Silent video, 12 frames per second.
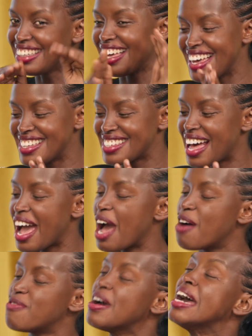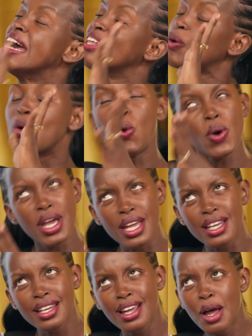Yes, I have
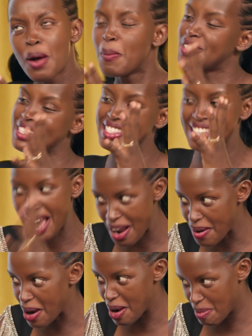Queen, but she's Tyra